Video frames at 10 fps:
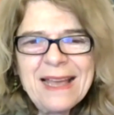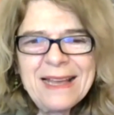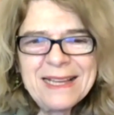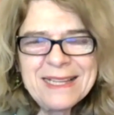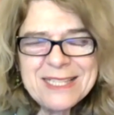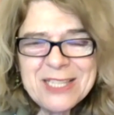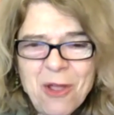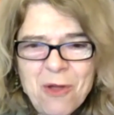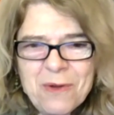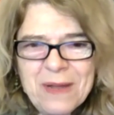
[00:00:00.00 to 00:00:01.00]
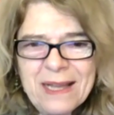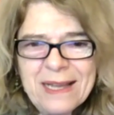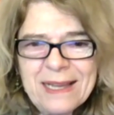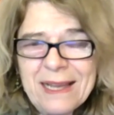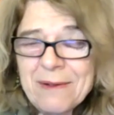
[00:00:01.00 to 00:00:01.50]
I'm
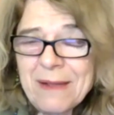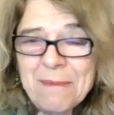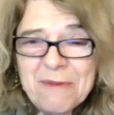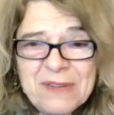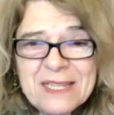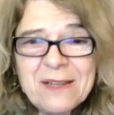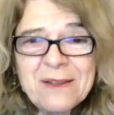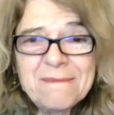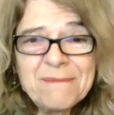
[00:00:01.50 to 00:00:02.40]
afraid